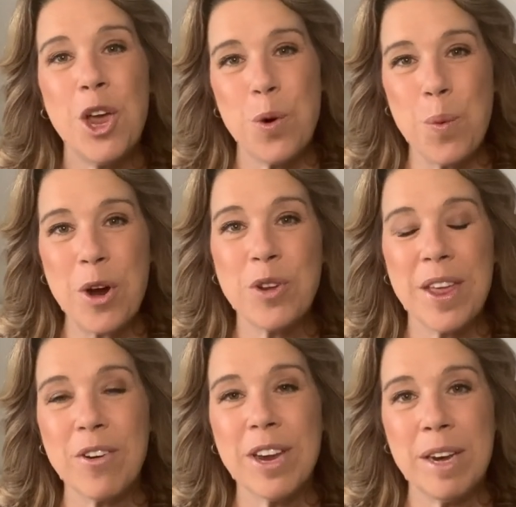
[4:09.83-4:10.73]
where
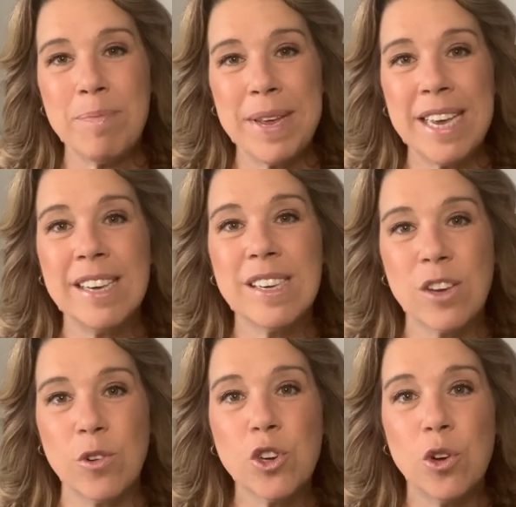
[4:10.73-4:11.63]
there can be
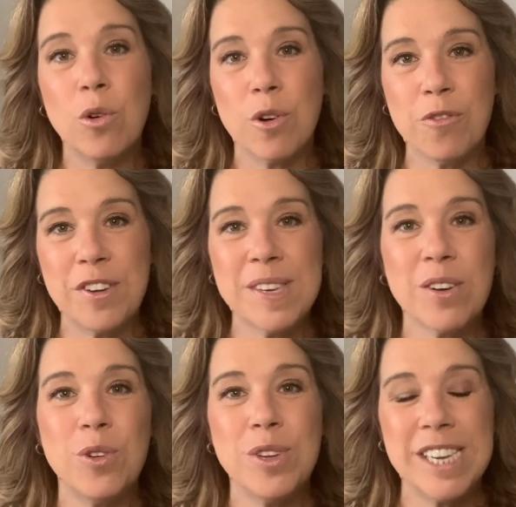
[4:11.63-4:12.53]
social or physical